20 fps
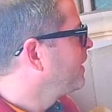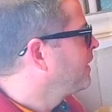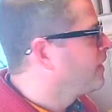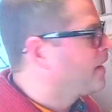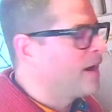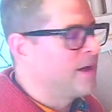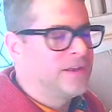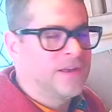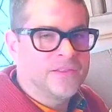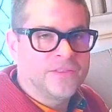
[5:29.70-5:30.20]

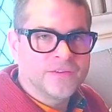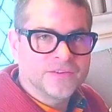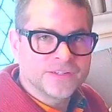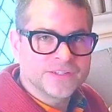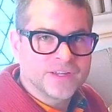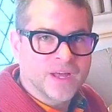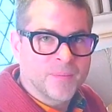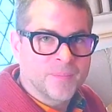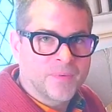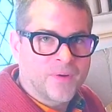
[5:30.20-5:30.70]
Another
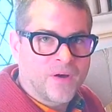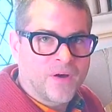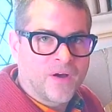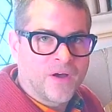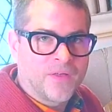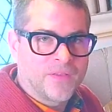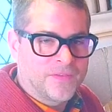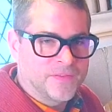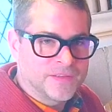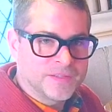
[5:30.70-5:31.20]
stop
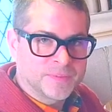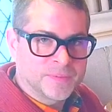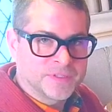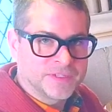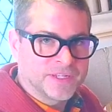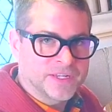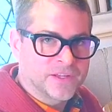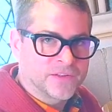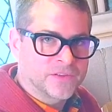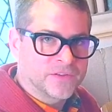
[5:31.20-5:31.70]
on this
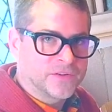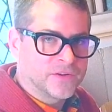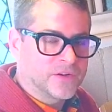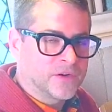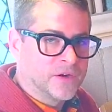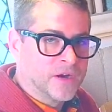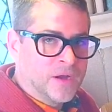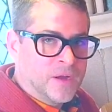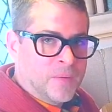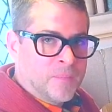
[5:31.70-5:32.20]

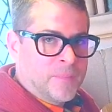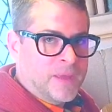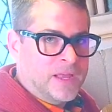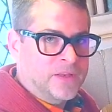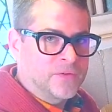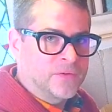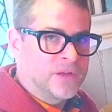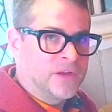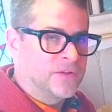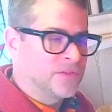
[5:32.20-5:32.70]
particular
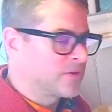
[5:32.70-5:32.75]
manual here, the